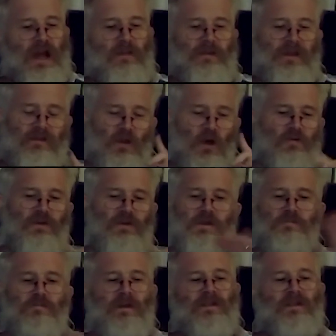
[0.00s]
I mean, no
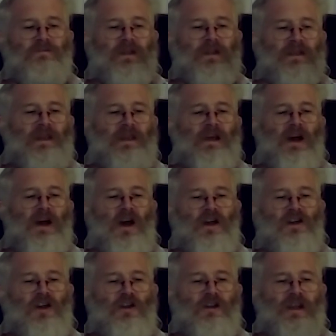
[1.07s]
offense meant if any
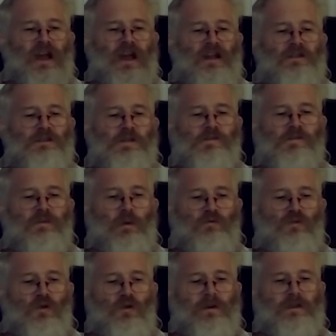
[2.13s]
cardiologist from
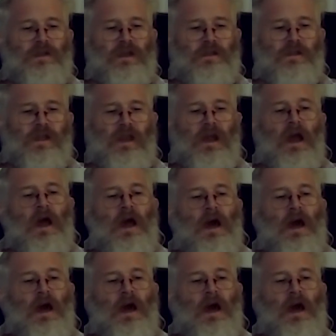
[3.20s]
Aruba is listening,